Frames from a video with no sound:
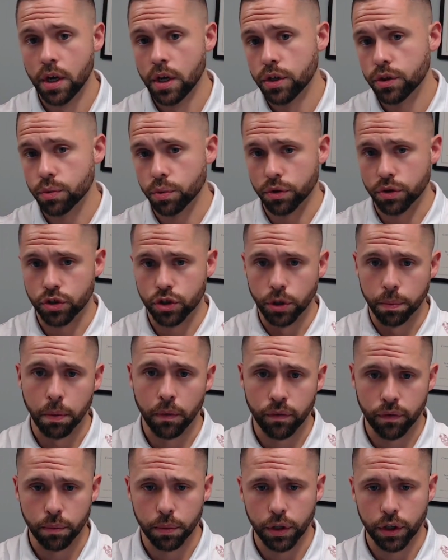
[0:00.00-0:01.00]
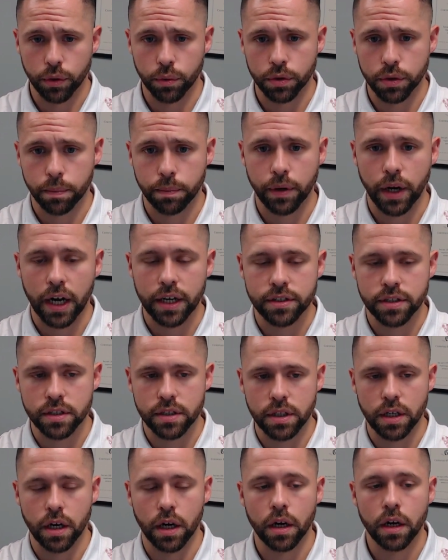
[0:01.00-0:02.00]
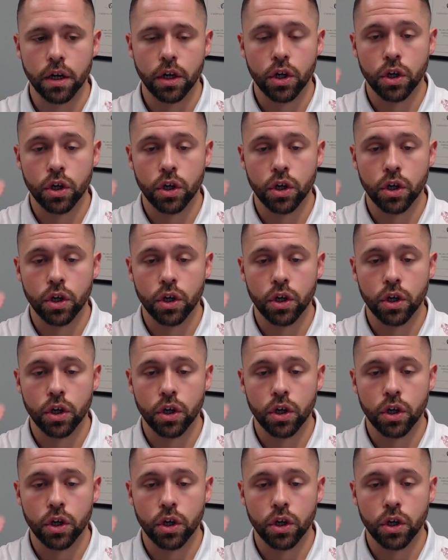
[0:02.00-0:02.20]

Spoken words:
So we're super familiar with the process there.